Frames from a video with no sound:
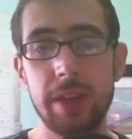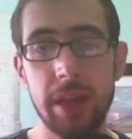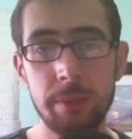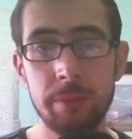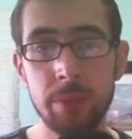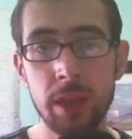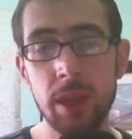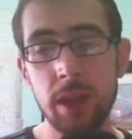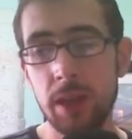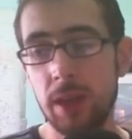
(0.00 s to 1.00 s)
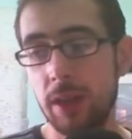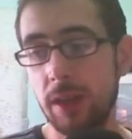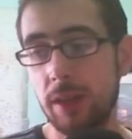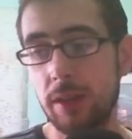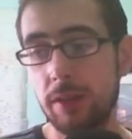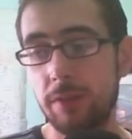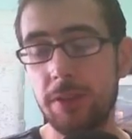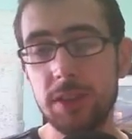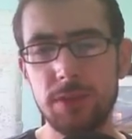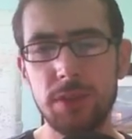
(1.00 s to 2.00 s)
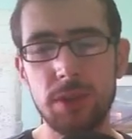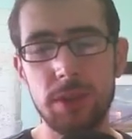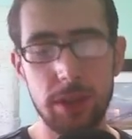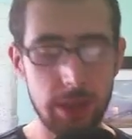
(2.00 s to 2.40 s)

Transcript: name, first of all,